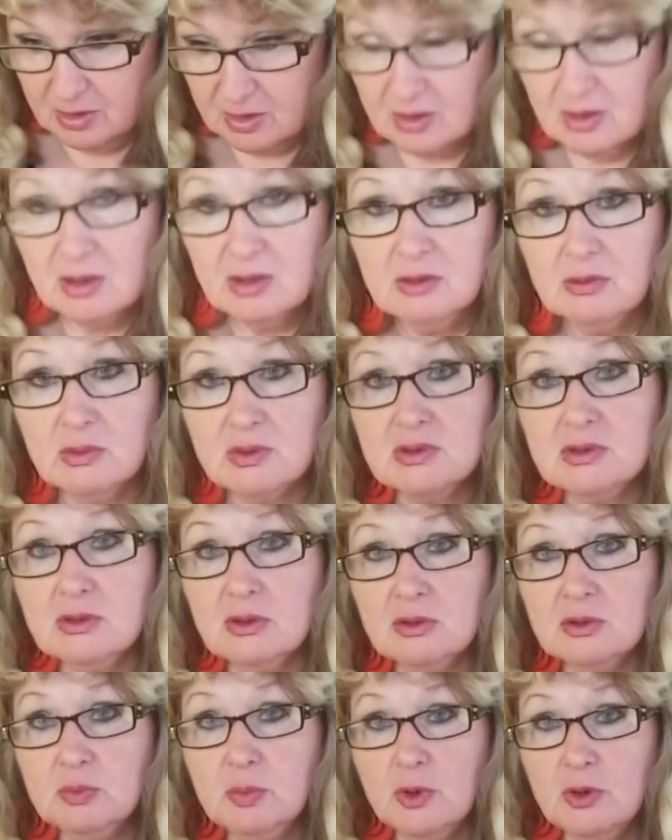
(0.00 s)
it was
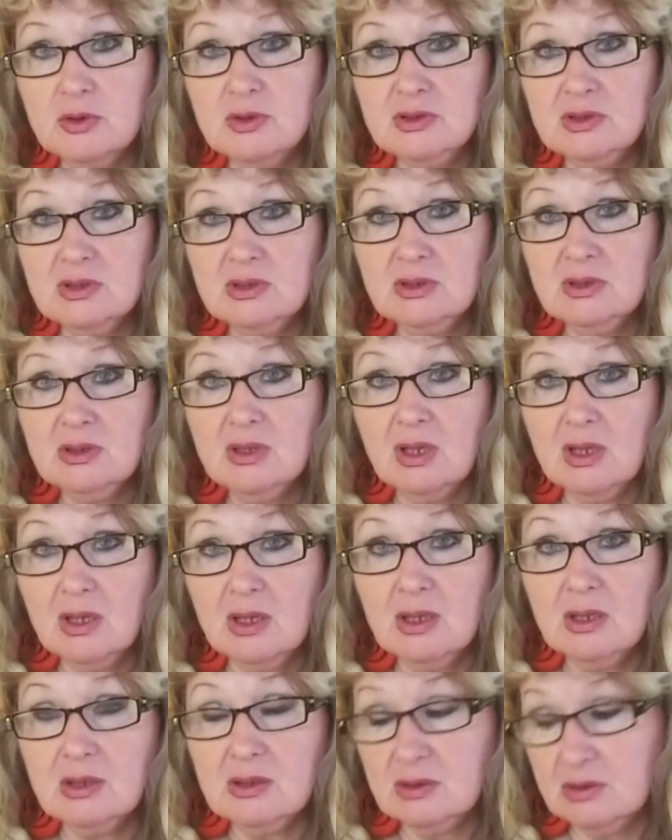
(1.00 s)
not poison,
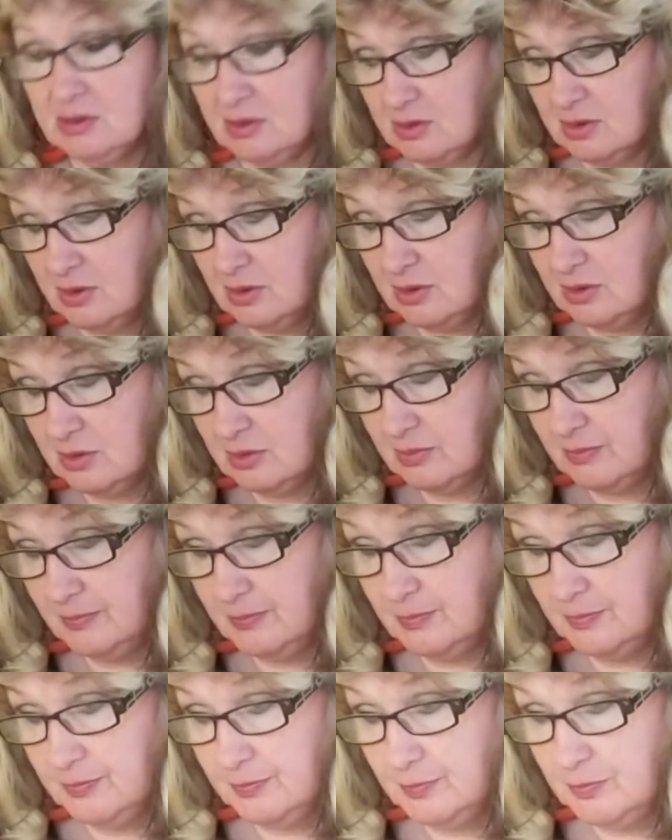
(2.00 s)
and
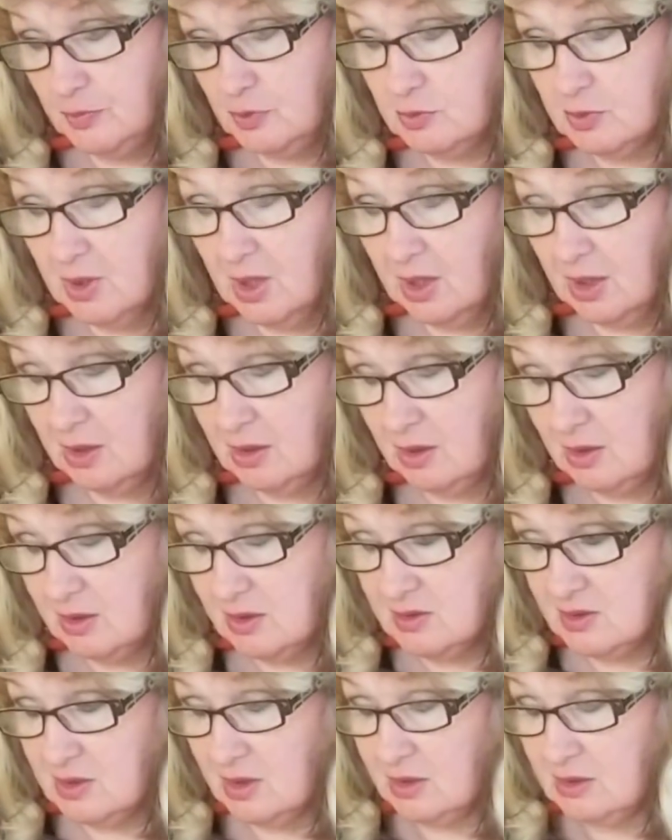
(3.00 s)
poor guy, I
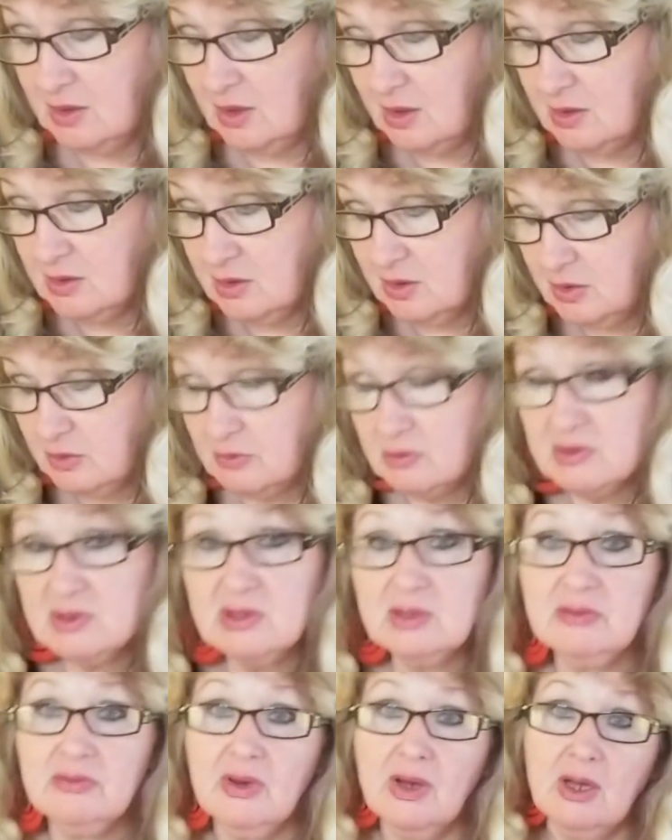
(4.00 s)
said that he will
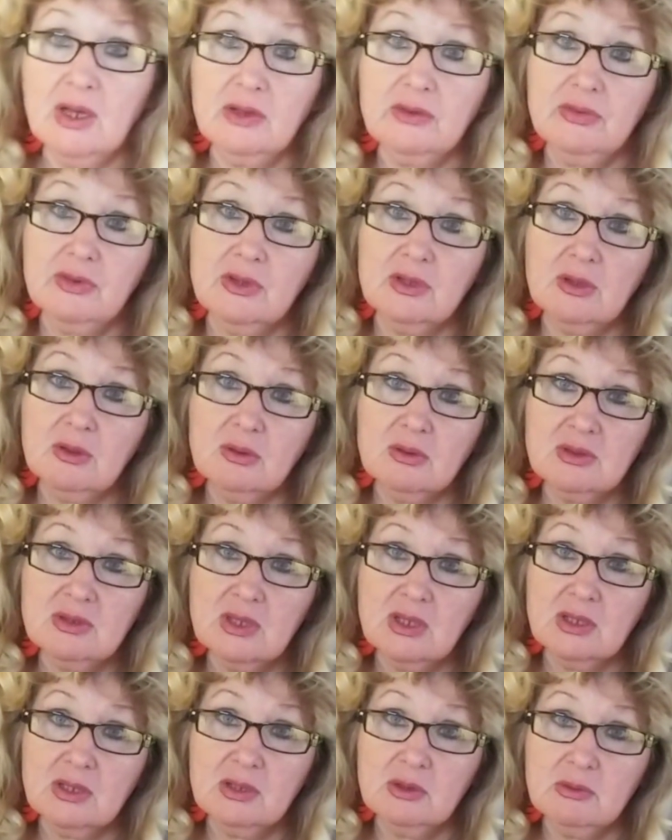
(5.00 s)
survive. It looks
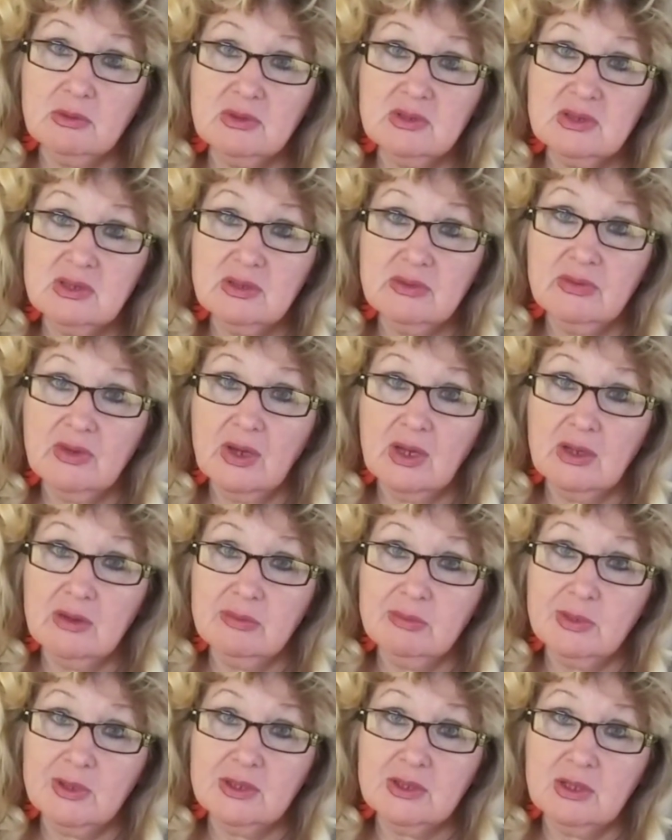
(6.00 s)
like he will
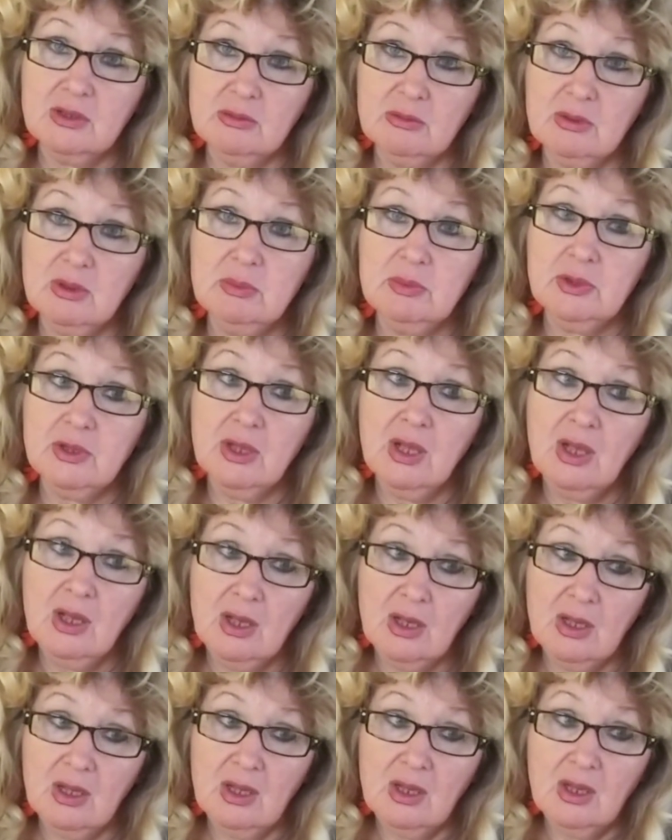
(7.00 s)
survive, but he will be
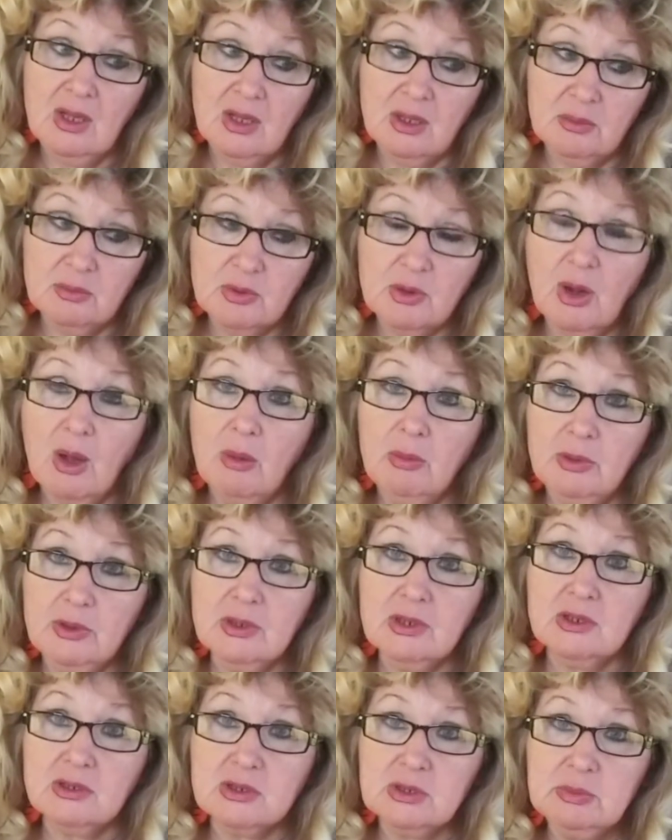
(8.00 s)
probably
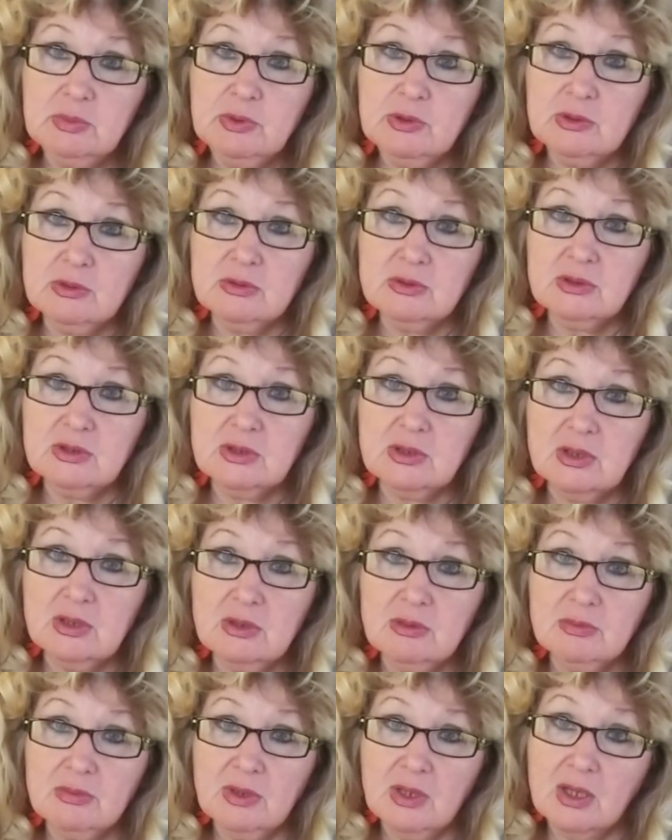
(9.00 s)
crippled
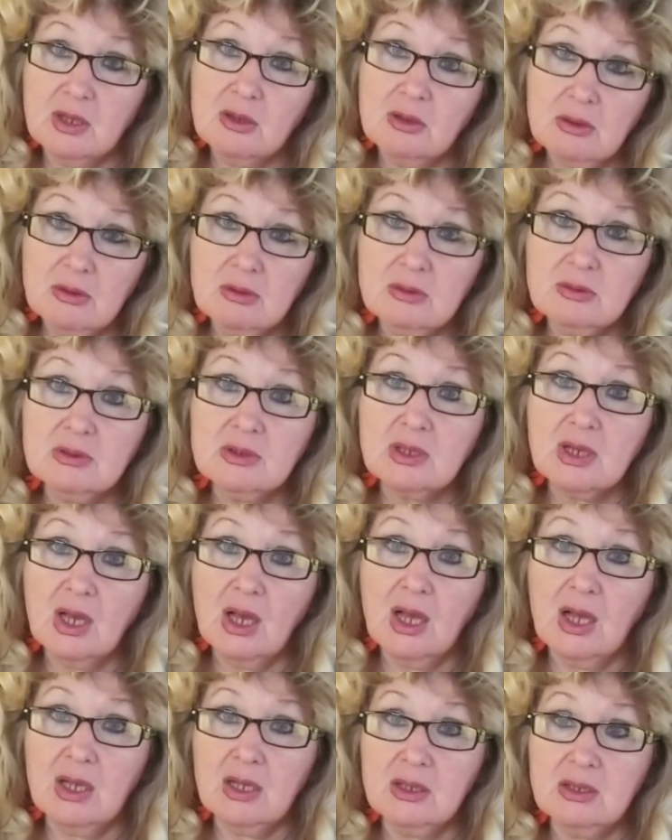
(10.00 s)
like old
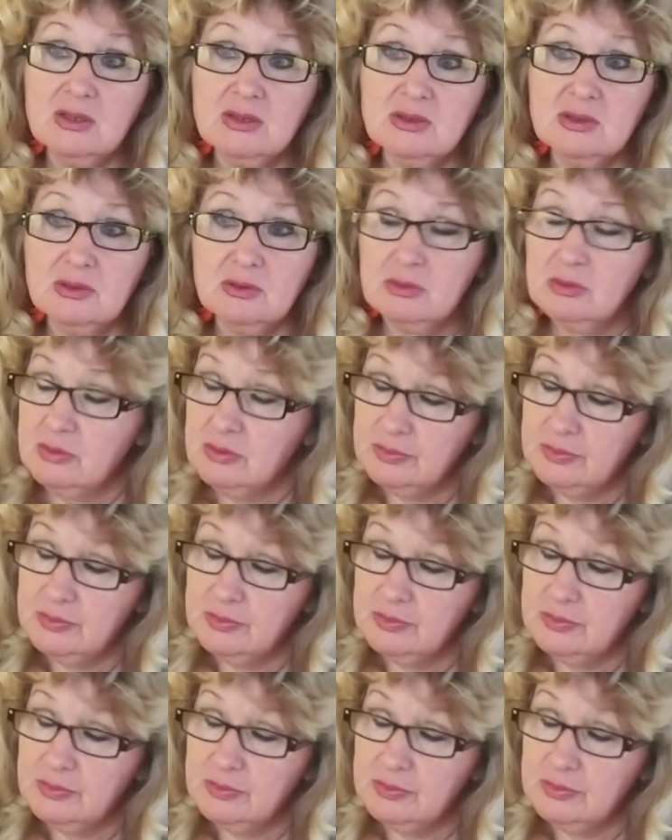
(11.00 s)
guys. So